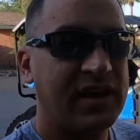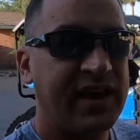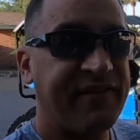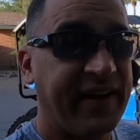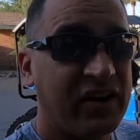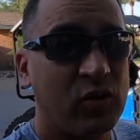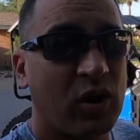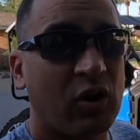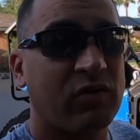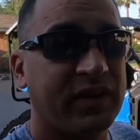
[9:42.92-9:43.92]
If I had to do it
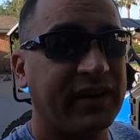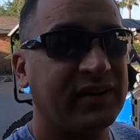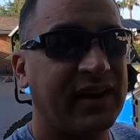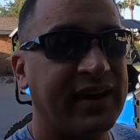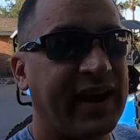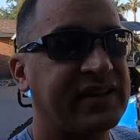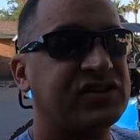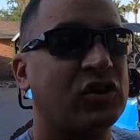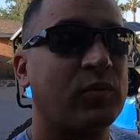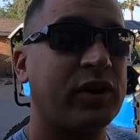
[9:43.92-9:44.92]
all over again today, I'd
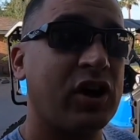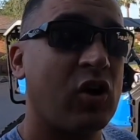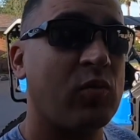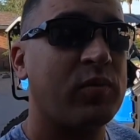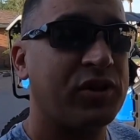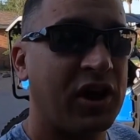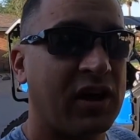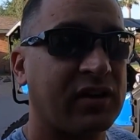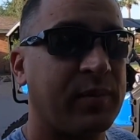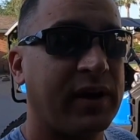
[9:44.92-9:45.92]
still bring home the
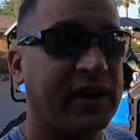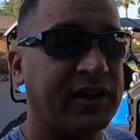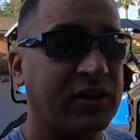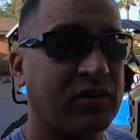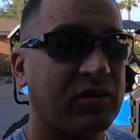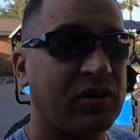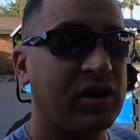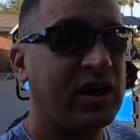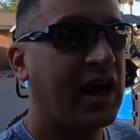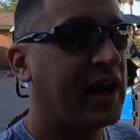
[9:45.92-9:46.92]
Honda Pioneer.
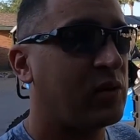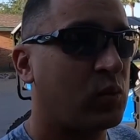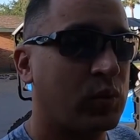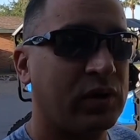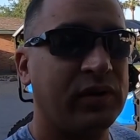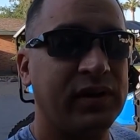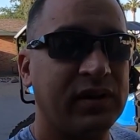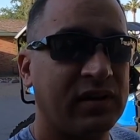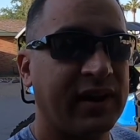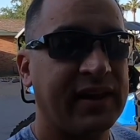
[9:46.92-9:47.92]
I really
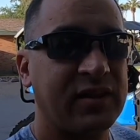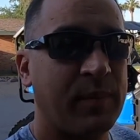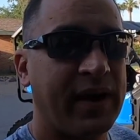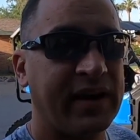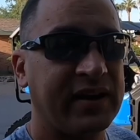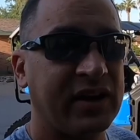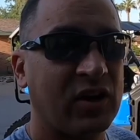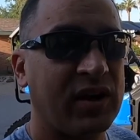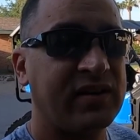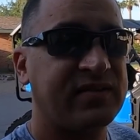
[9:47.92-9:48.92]
like the
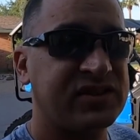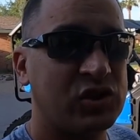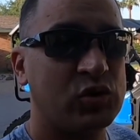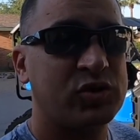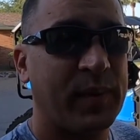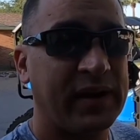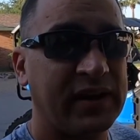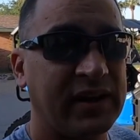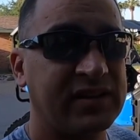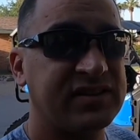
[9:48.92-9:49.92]
Pioneer. It suits my
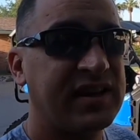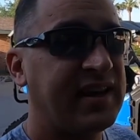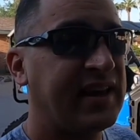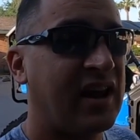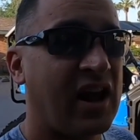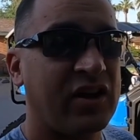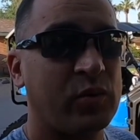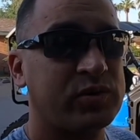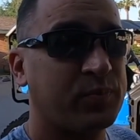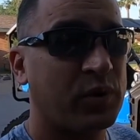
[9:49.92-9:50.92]
needs, and Honda
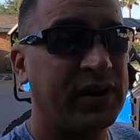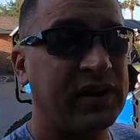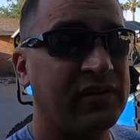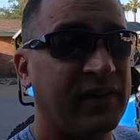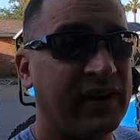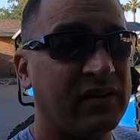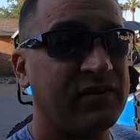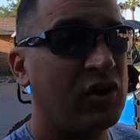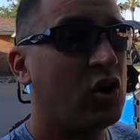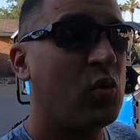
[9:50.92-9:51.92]
was pretty
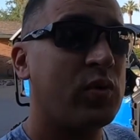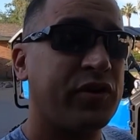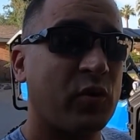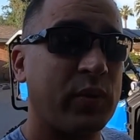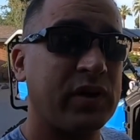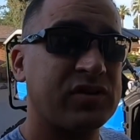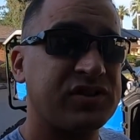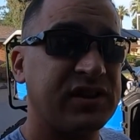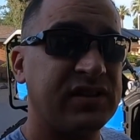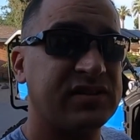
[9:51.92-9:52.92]
innovative with the rear
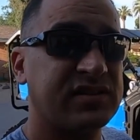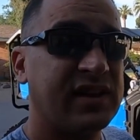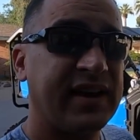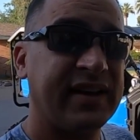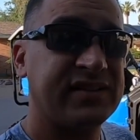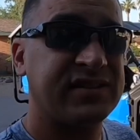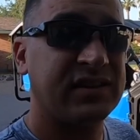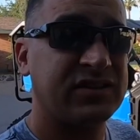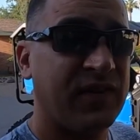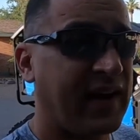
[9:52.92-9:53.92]
seats, and it
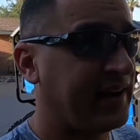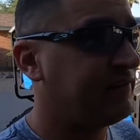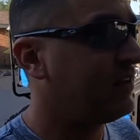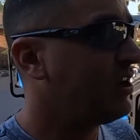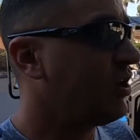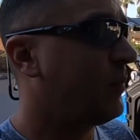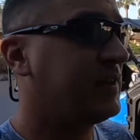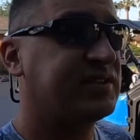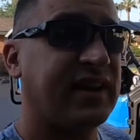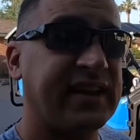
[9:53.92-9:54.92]
seats 5, but
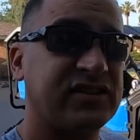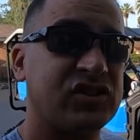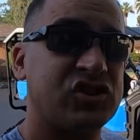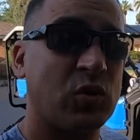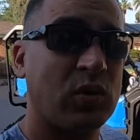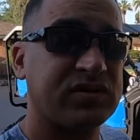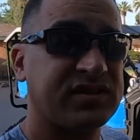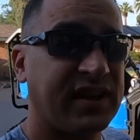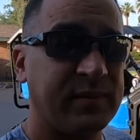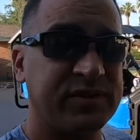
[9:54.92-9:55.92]
it's nice and short. It's
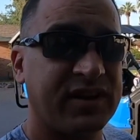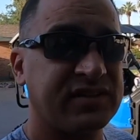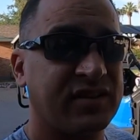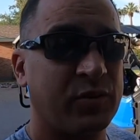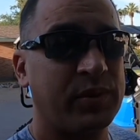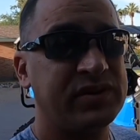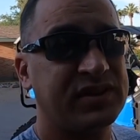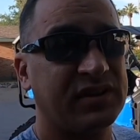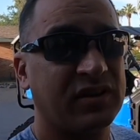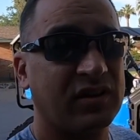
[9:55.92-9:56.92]
the same size as a
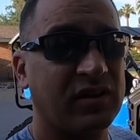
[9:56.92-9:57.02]
3-seater.